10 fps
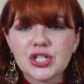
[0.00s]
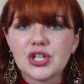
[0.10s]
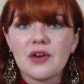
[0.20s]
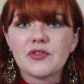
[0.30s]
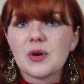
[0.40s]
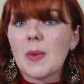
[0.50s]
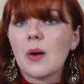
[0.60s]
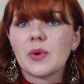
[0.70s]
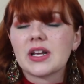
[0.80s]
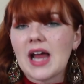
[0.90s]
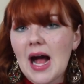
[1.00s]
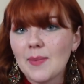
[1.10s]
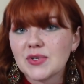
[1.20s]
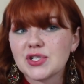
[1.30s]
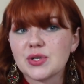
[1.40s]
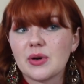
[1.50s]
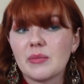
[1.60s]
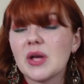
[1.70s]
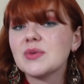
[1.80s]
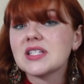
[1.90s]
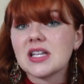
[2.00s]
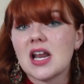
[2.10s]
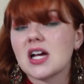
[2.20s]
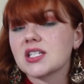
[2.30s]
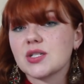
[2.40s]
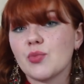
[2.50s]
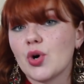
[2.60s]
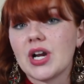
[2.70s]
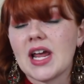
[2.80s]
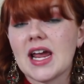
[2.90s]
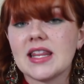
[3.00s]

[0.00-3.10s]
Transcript: Jeffrey about what had happened to him, it was the next morning,